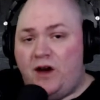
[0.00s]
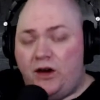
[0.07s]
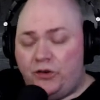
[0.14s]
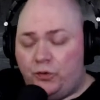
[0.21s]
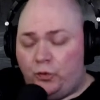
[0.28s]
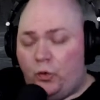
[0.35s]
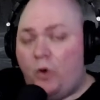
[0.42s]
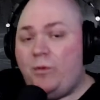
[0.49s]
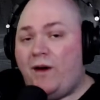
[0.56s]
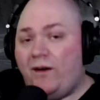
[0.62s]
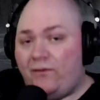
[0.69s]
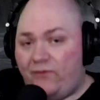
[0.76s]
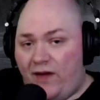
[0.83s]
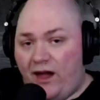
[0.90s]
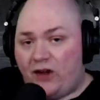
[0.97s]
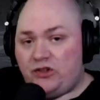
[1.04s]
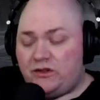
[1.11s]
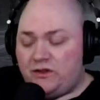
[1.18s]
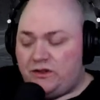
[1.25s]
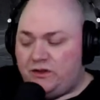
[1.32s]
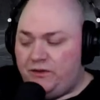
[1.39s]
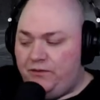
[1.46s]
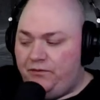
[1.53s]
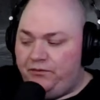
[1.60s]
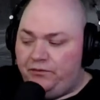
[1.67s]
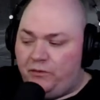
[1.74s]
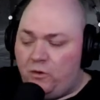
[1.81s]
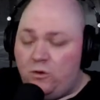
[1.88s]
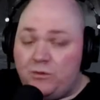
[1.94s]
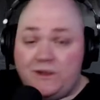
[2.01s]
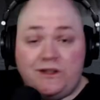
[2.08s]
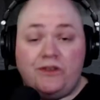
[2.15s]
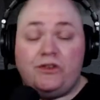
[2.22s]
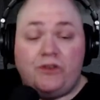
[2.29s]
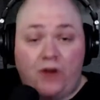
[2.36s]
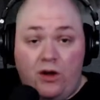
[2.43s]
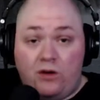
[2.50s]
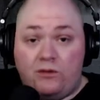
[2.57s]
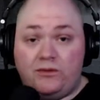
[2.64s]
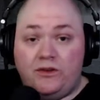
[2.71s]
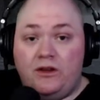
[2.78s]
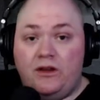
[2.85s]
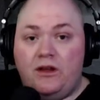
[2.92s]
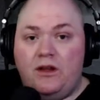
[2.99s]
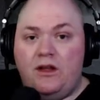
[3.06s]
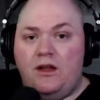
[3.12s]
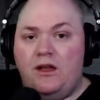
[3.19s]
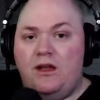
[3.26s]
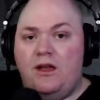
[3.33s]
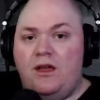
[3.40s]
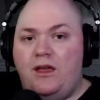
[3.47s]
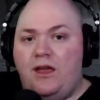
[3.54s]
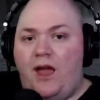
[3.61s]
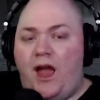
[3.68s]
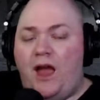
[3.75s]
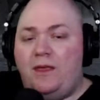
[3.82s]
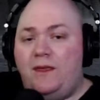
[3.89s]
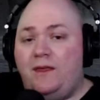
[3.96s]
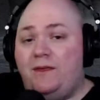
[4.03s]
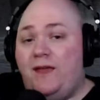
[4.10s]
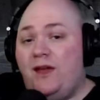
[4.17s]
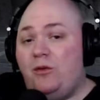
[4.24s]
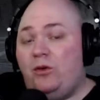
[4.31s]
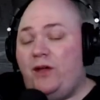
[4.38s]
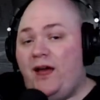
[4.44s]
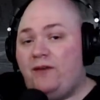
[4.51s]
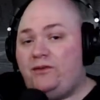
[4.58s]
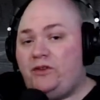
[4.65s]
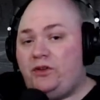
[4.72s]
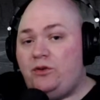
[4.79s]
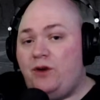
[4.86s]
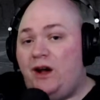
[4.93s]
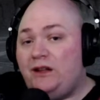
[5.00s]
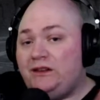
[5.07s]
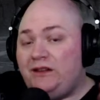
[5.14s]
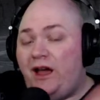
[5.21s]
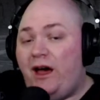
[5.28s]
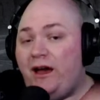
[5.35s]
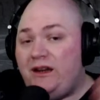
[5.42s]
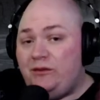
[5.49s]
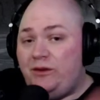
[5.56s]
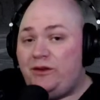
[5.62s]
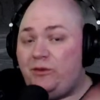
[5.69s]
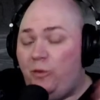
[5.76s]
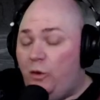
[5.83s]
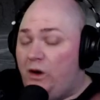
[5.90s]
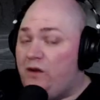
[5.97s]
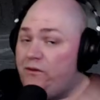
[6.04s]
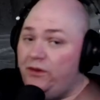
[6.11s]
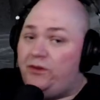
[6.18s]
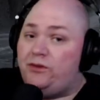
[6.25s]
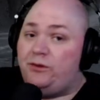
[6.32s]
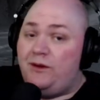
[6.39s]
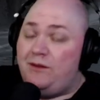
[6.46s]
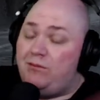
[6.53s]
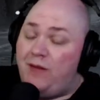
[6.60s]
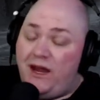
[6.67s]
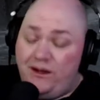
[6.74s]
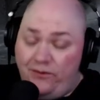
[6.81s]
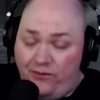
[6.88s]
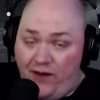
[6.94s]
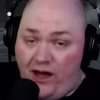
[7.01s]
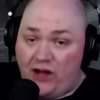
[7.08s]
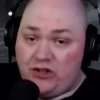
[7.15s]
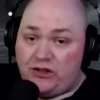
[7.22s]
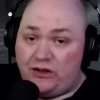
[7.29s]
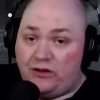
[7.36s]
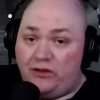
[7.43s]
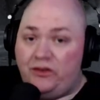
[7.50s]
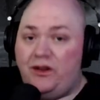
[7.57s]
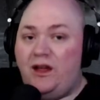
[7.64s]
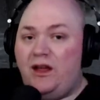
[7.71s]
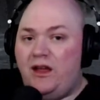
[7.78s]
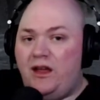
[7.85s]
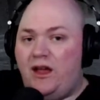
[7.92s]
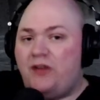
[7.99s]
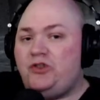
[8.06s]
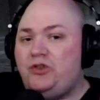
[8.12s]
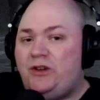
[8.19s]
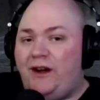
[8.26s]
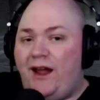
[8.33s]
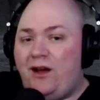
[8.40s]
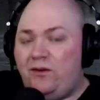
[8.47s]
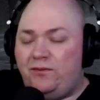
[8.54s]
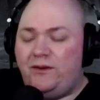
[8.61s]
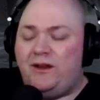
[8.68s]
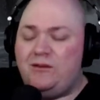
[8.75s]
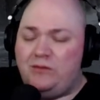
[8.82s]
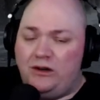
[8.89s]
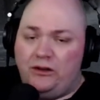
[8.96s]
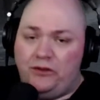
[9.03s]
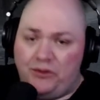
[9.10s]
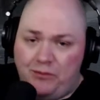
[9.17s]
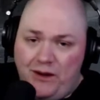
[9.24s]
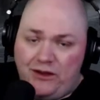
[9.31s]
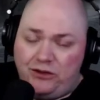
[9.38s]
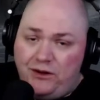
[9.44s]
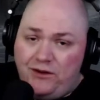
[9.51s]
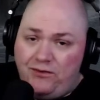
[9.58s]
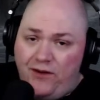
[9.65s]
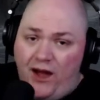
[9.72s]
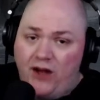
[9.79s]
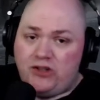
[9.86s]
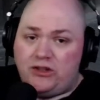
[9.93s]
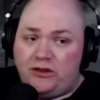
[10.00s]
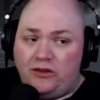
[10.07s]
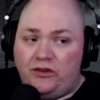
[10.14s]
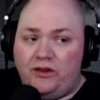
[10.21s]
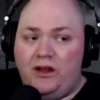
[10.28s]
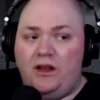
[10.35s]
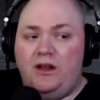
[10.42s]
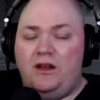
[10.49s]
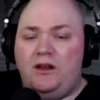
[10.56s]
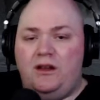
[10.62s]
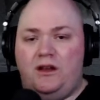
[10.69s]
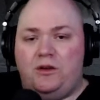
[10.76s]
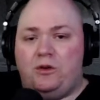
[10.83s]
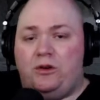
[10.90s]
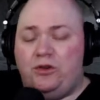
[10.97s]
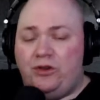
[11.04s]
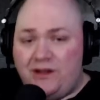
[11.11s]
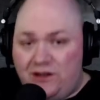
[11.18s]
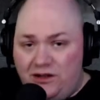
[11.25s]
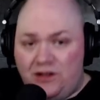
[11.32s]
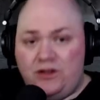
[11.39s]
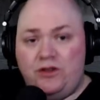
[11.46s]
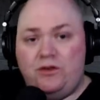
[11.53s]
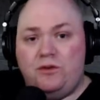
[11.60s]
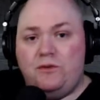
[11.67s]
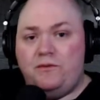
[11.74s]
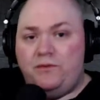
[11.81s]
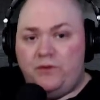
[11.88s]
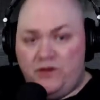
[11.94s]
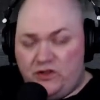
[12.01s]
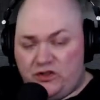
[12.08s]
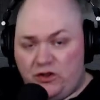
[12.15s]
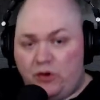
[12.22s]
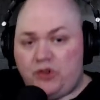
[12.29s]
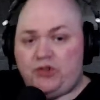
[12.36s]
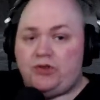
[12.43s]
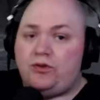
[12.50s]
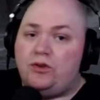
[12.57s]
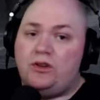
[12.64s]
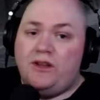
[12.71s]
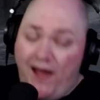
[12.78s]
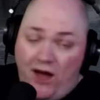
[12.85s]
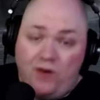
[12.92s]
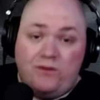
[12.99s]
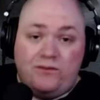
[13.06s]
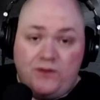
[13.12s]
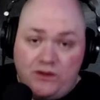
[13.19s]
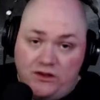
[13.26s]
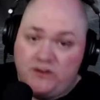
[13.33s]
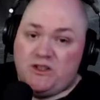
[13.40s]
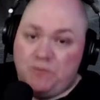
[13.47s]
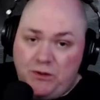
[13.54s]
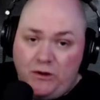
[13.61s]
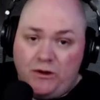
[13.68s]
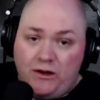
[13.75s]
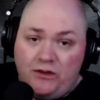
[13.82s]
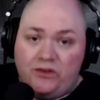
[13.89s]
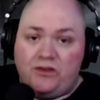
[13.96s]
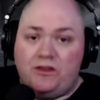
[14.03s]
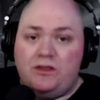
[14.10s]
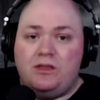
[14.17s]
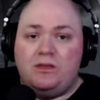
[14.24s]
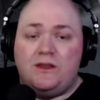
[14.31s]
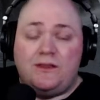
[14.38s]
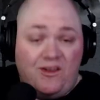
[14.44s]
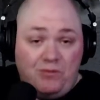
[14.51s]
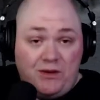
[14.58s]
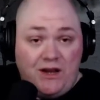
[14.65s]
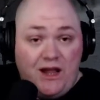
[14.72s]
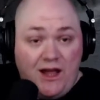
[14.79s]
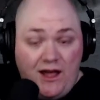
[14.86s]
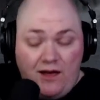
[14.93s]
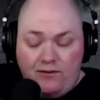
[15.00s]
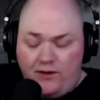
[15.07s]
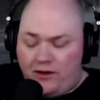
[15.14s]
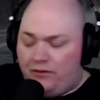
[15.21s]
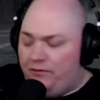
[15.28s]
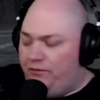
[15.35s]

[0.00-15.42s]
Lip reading: on the robot factions will be dissolved, and that they will have to align with one of the three main factions and join an outfit in one of those main three factions in order to continue the social outfit experience that they've been having.